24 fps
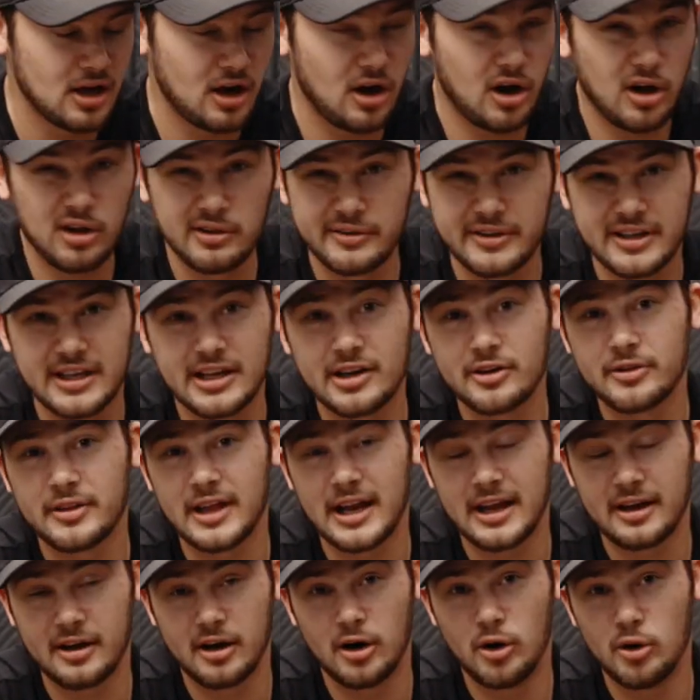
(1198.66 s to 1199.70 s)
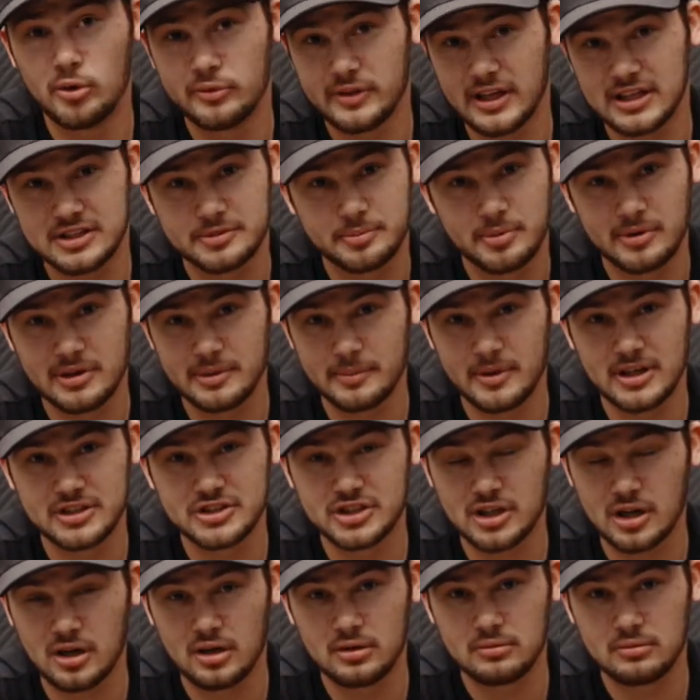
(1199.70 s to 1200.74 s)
all the gear that I own, that's pretty much